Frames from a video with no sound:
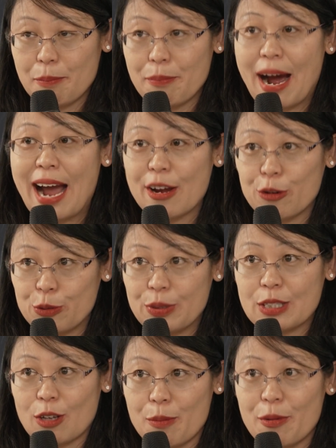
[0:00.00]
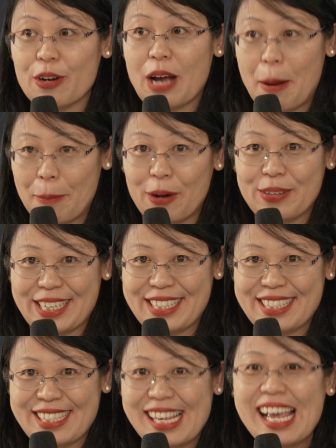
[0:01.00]
bioresorbable
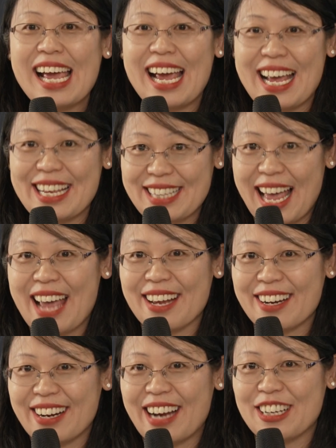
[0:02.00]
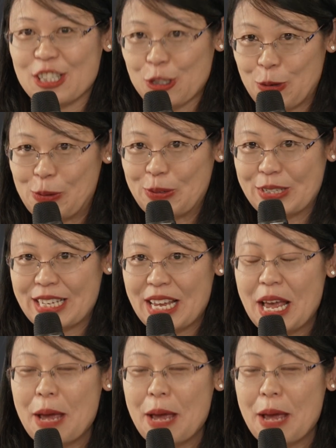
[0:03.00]
composites as anchor and screws,